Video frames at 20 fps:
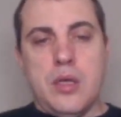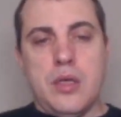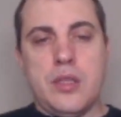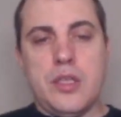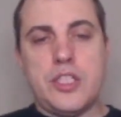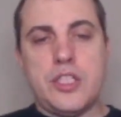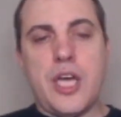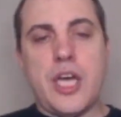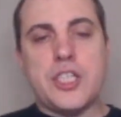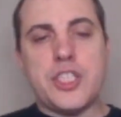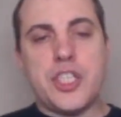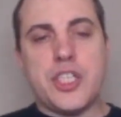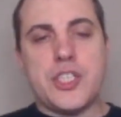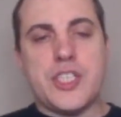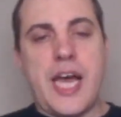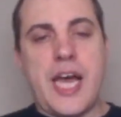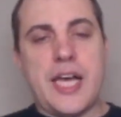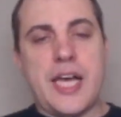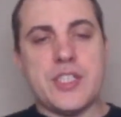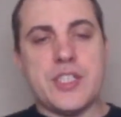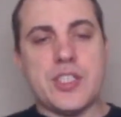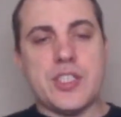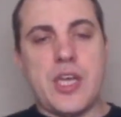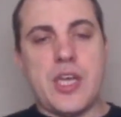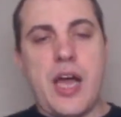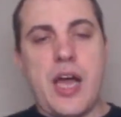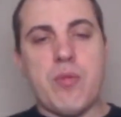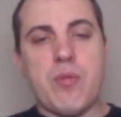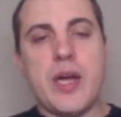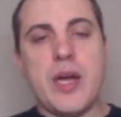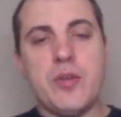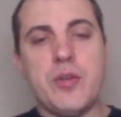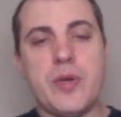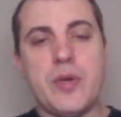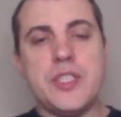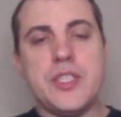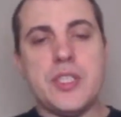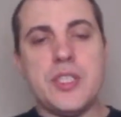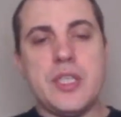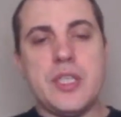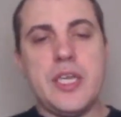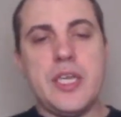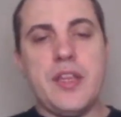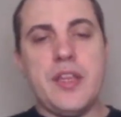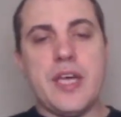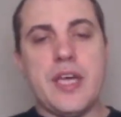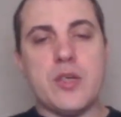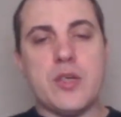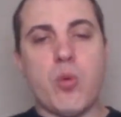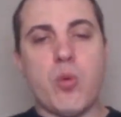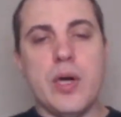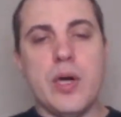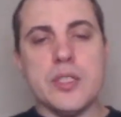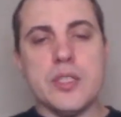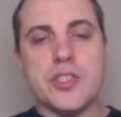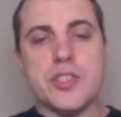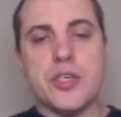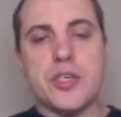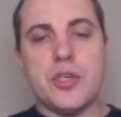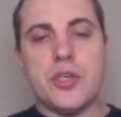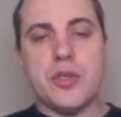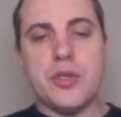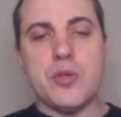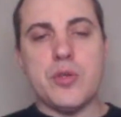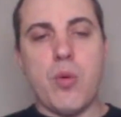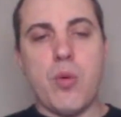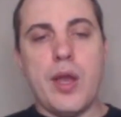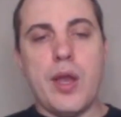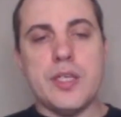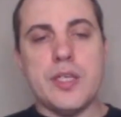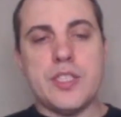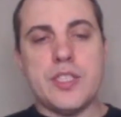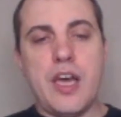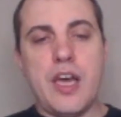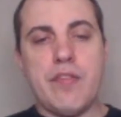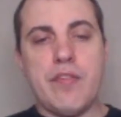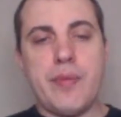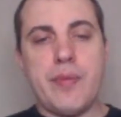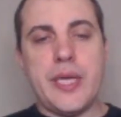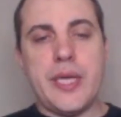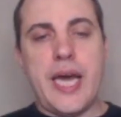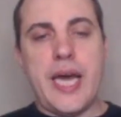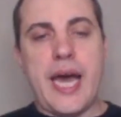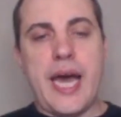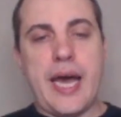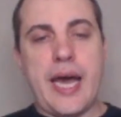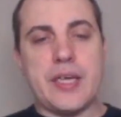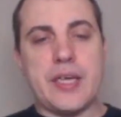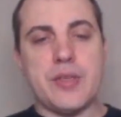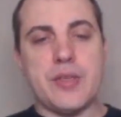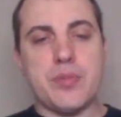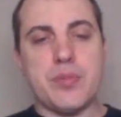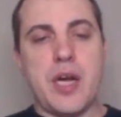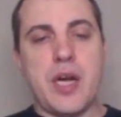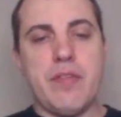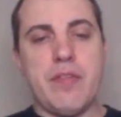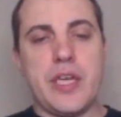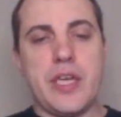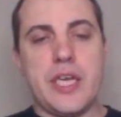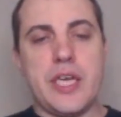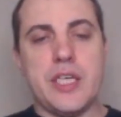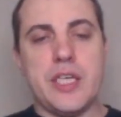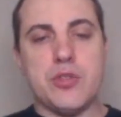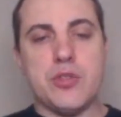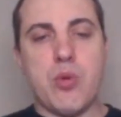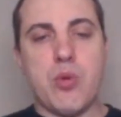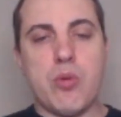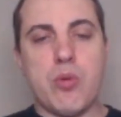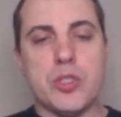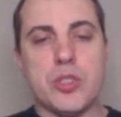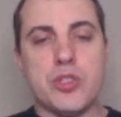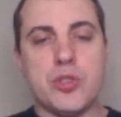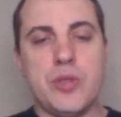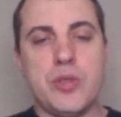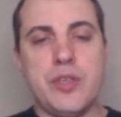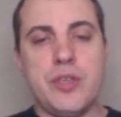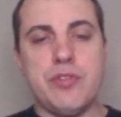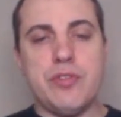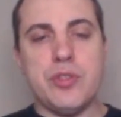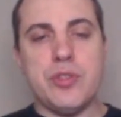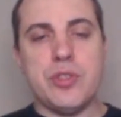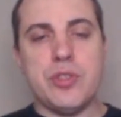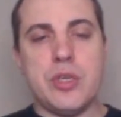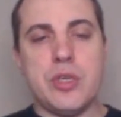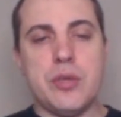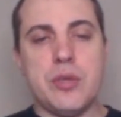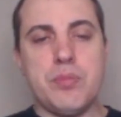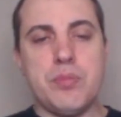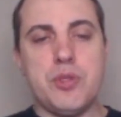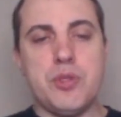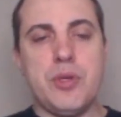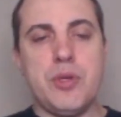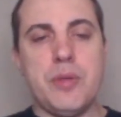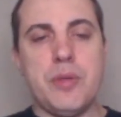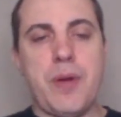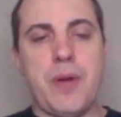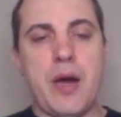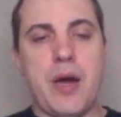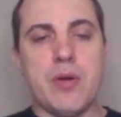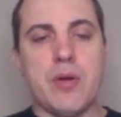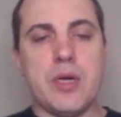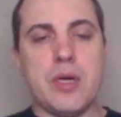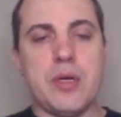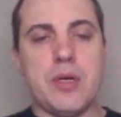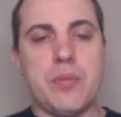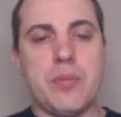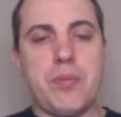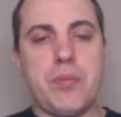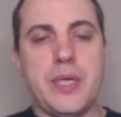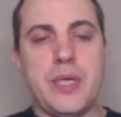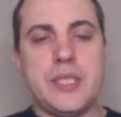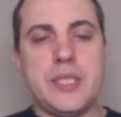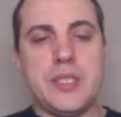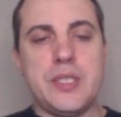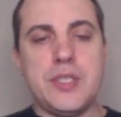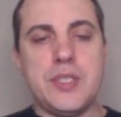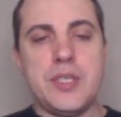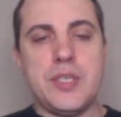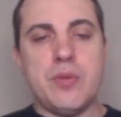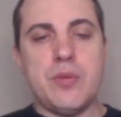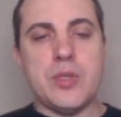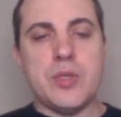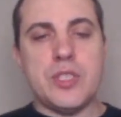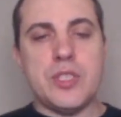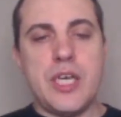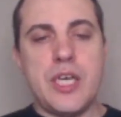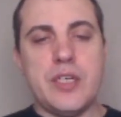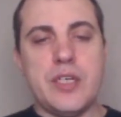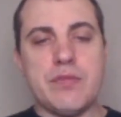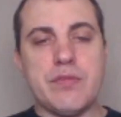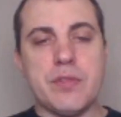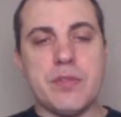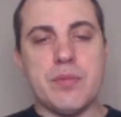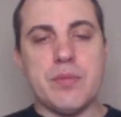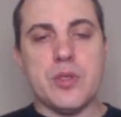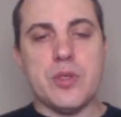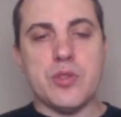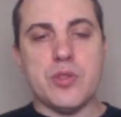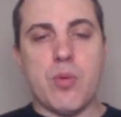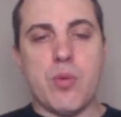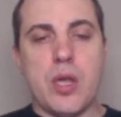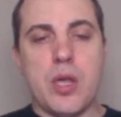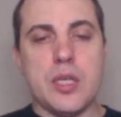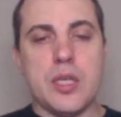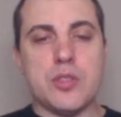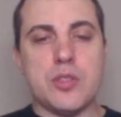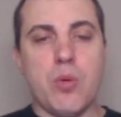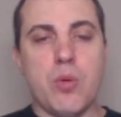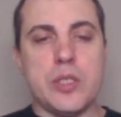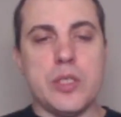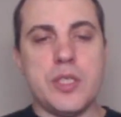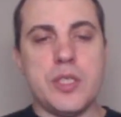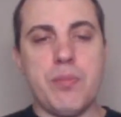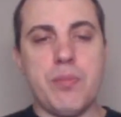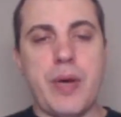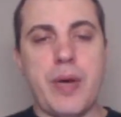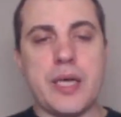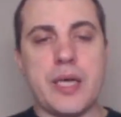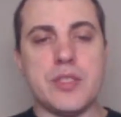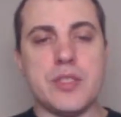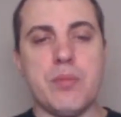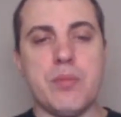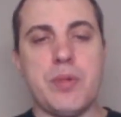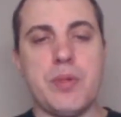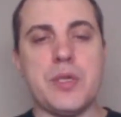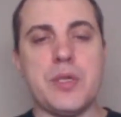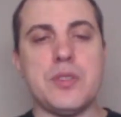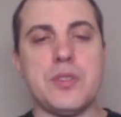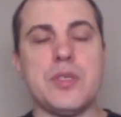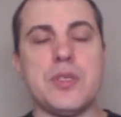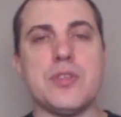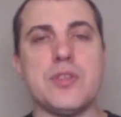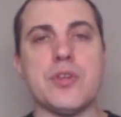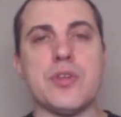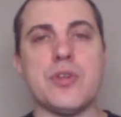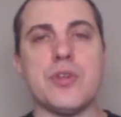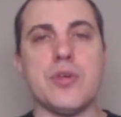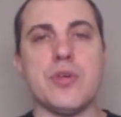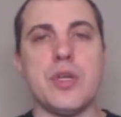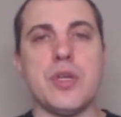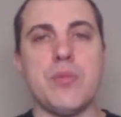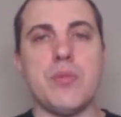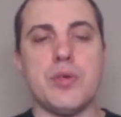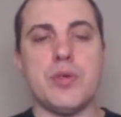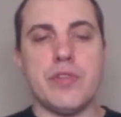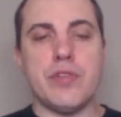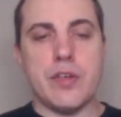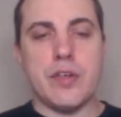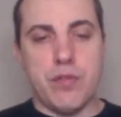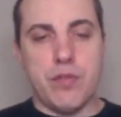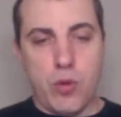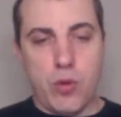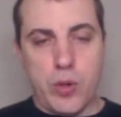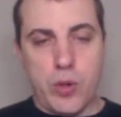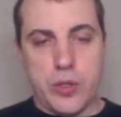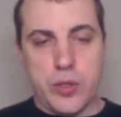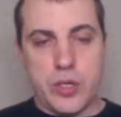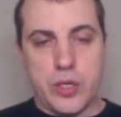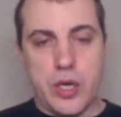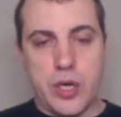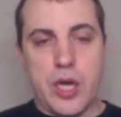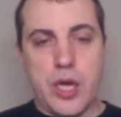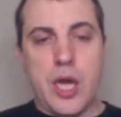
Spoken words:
The Duchess asks, I read recently that well-secured wallets have been hacked. The private keys were retrieved using computing power and BTC were taken from those wallets. What impact on BTC security moving forward?